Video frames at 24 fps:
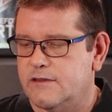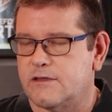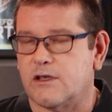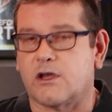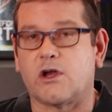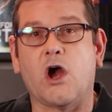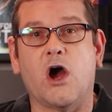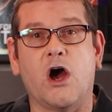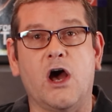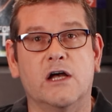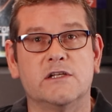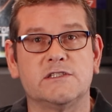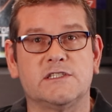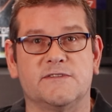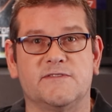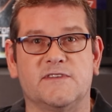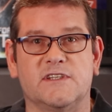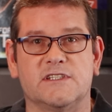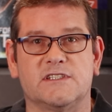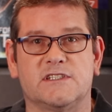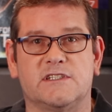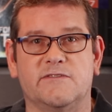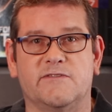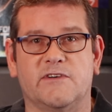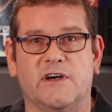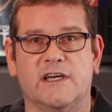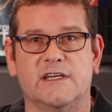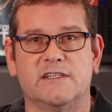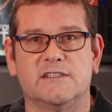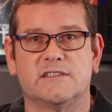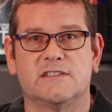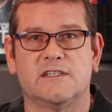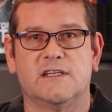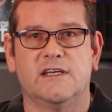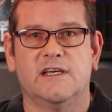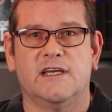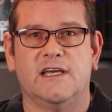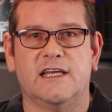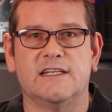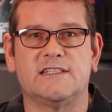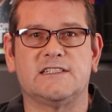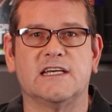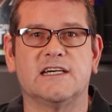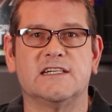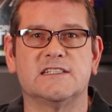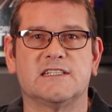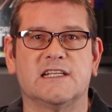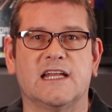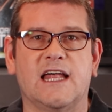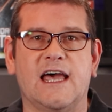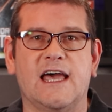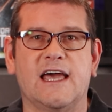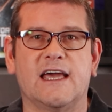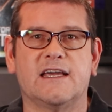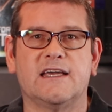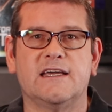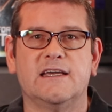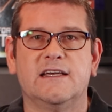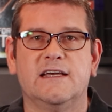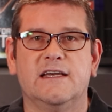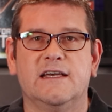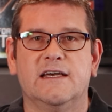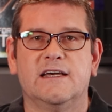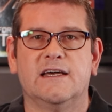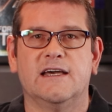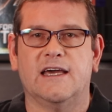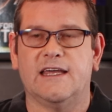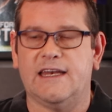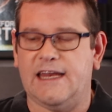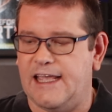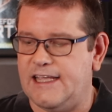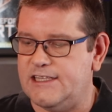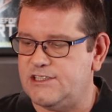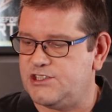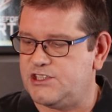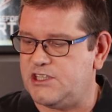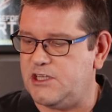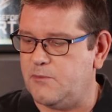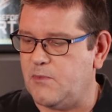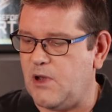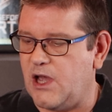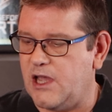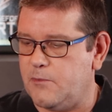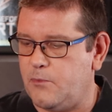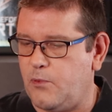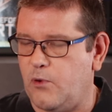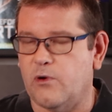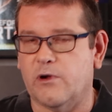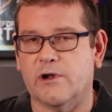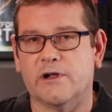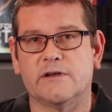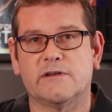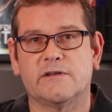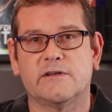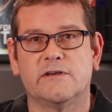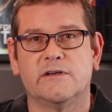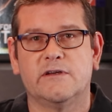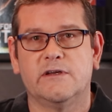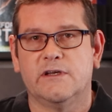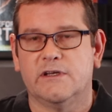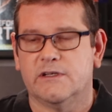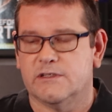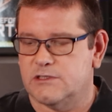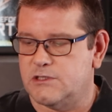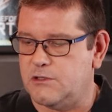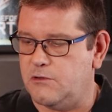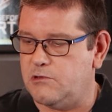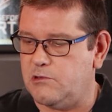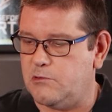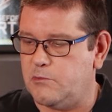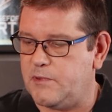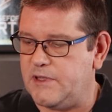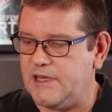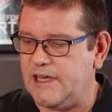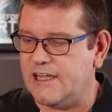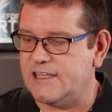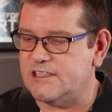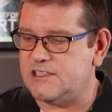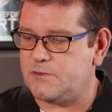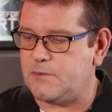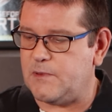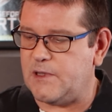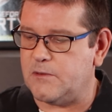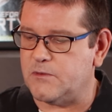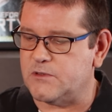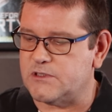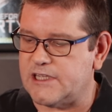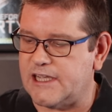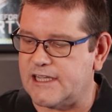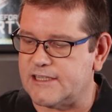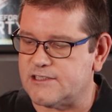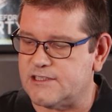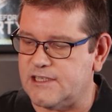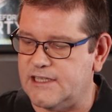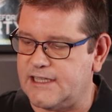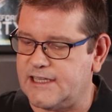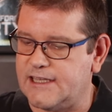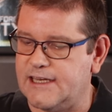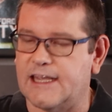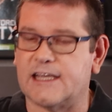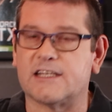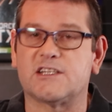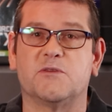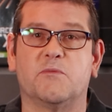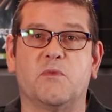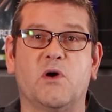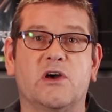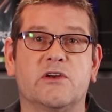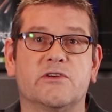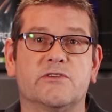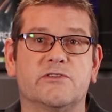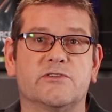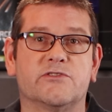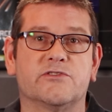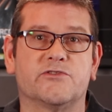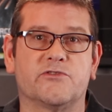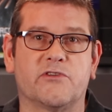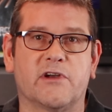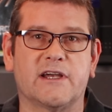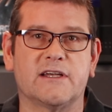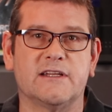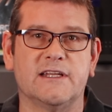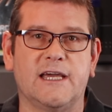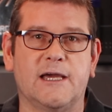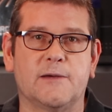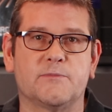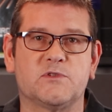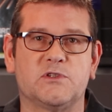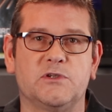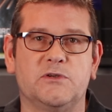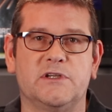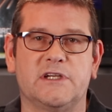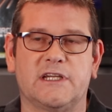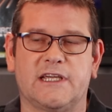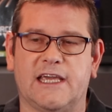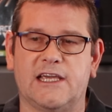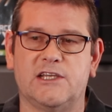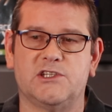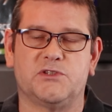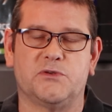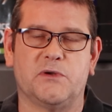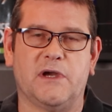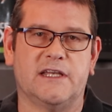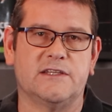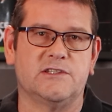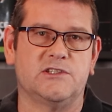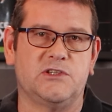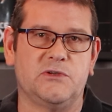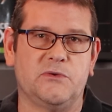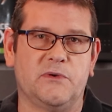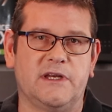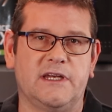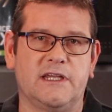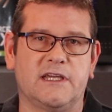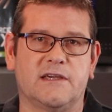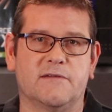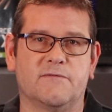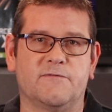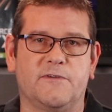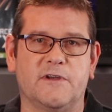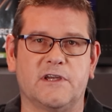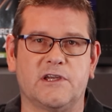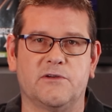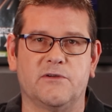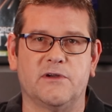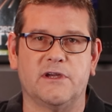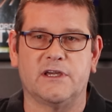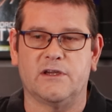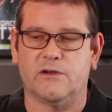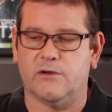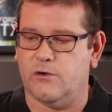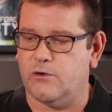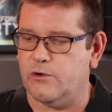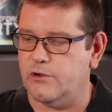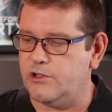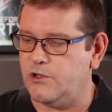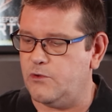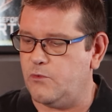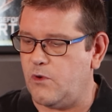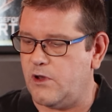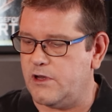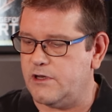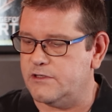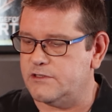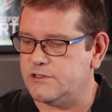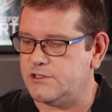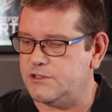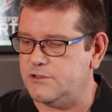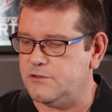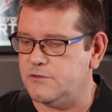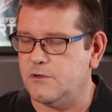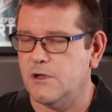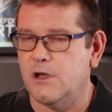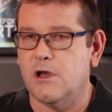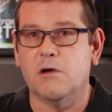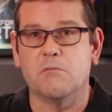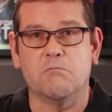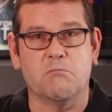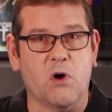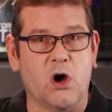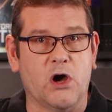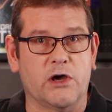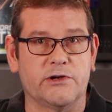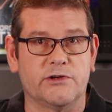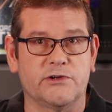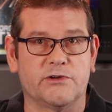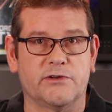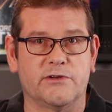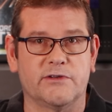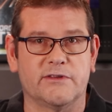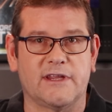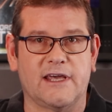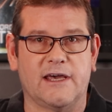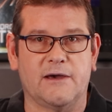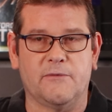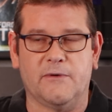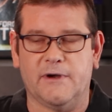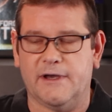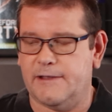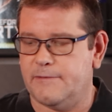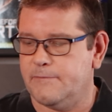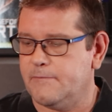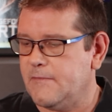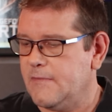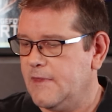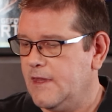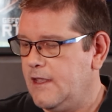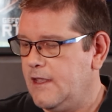The cons of this device: it does lack an HDMI port. So it would be nice to be able to actually connect the monitor directly up to it in case you had to do any configuring or you wanted to monitor it that way.